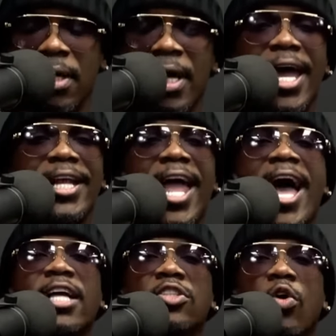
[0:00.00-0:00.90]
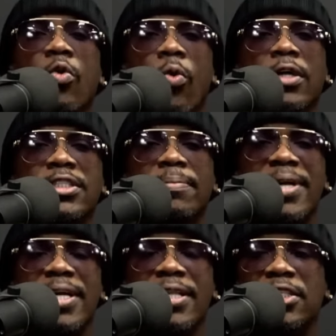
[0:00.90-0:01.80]
And I don't want to be
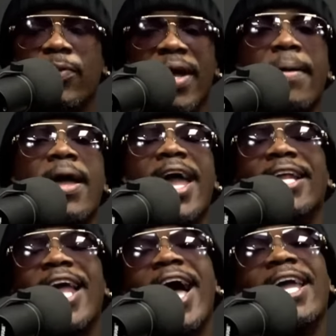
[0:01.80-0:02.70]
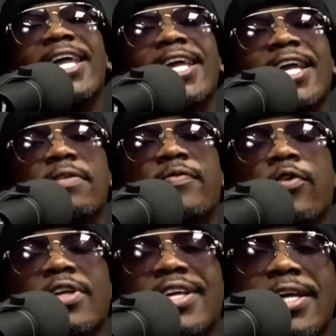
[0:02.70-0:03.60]
this way. And I hid for
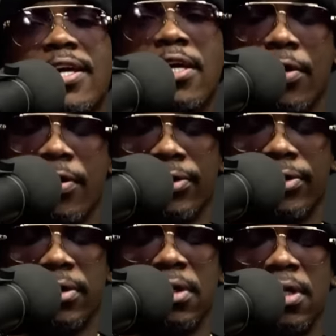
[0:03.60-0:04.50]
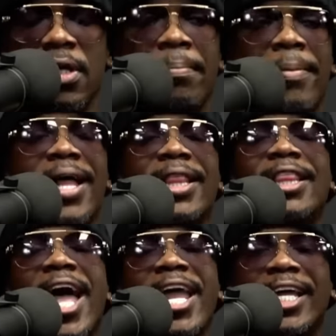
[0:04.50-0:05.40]
years my
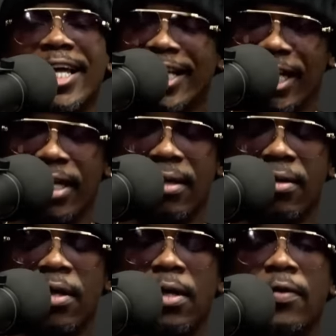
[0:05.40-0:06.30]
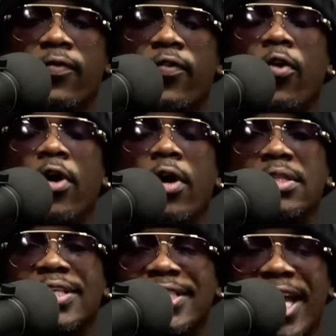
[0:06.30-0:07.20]
likening for the
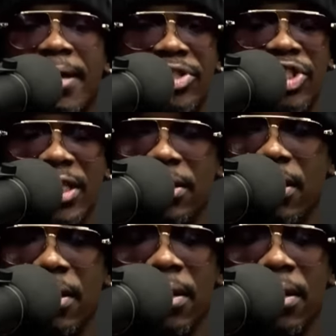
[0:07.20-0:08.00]
same gender.